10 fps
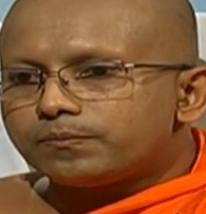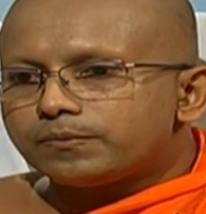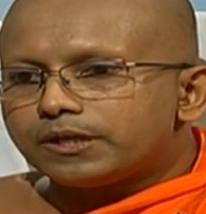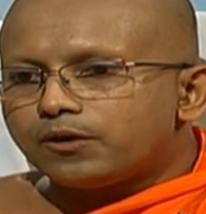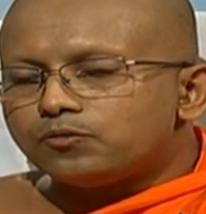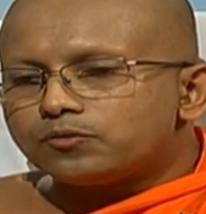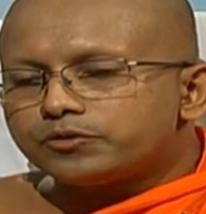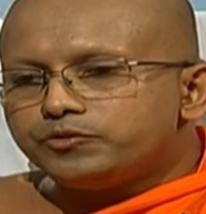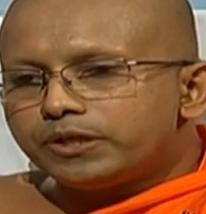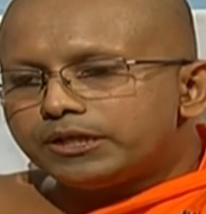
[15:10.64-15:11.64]
now
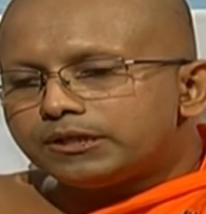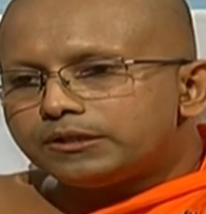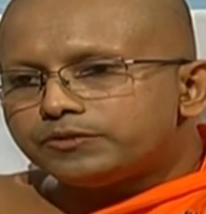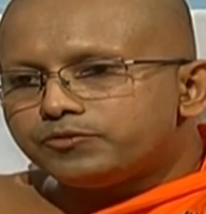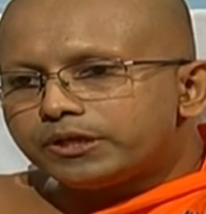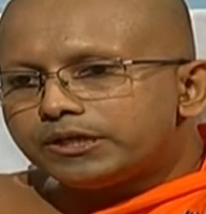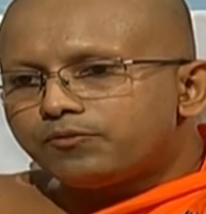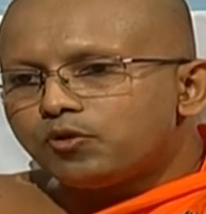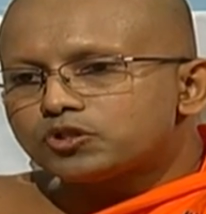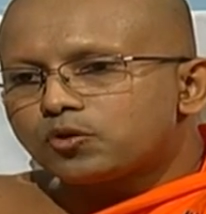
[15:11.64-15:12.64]
Jwara
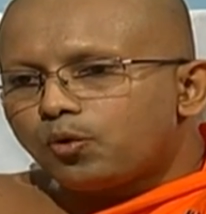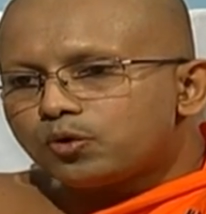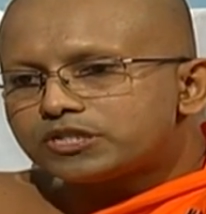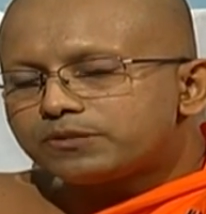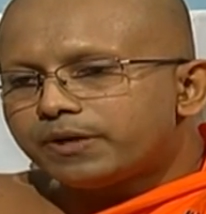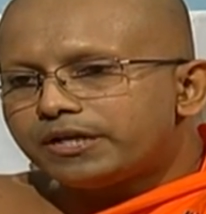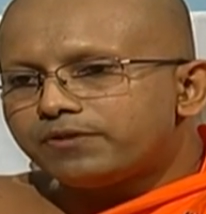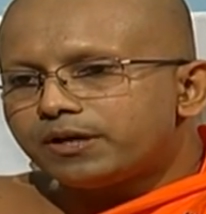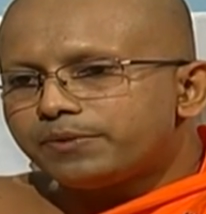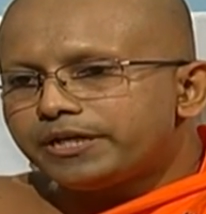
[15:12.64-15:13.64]
was caused by
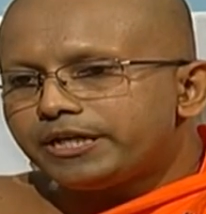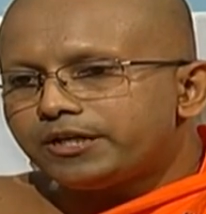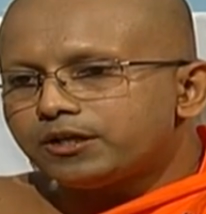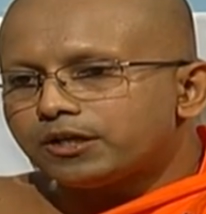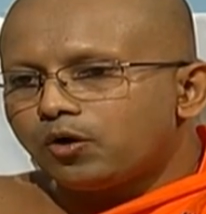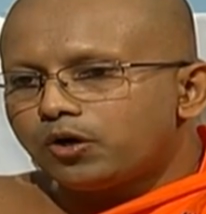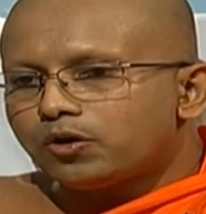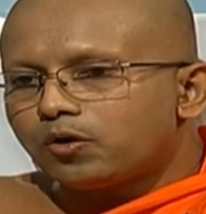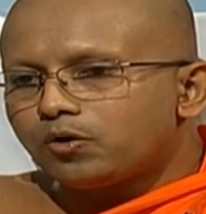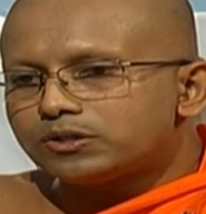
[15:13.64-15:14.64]
one particular
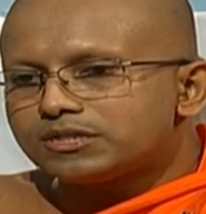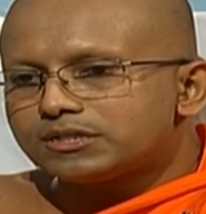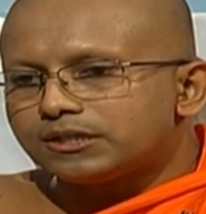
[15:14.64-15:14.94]
god cause.